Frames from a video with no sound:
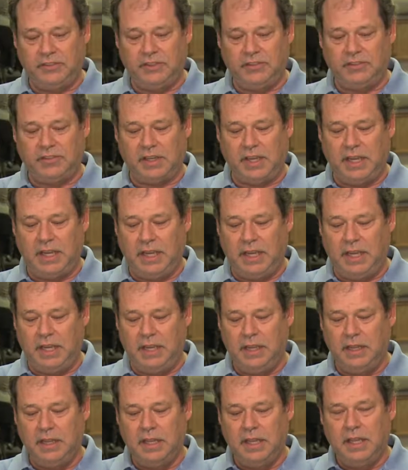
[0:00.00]
is
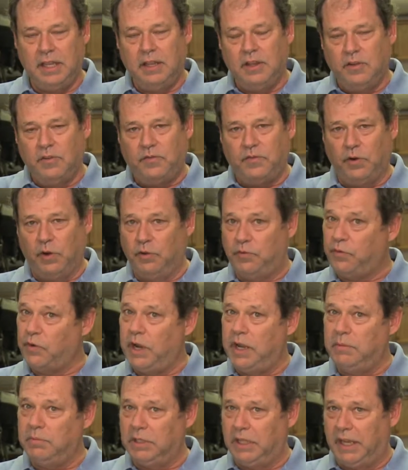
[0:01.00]
a full
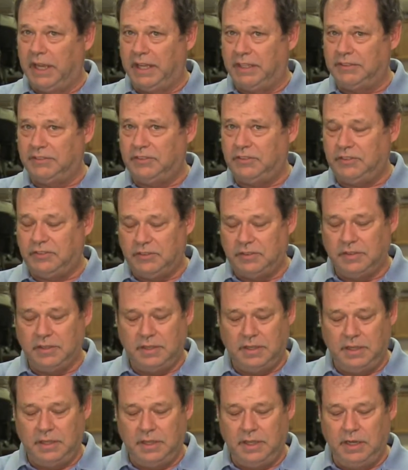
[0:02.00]
frame lens,
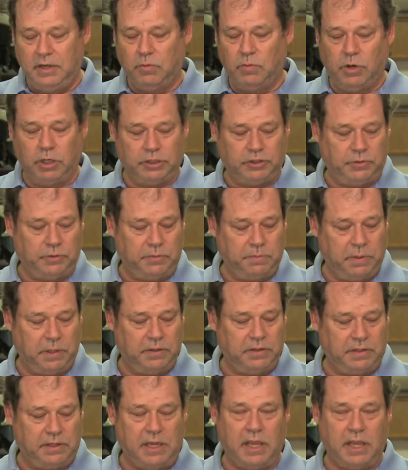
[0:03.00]
and it works with both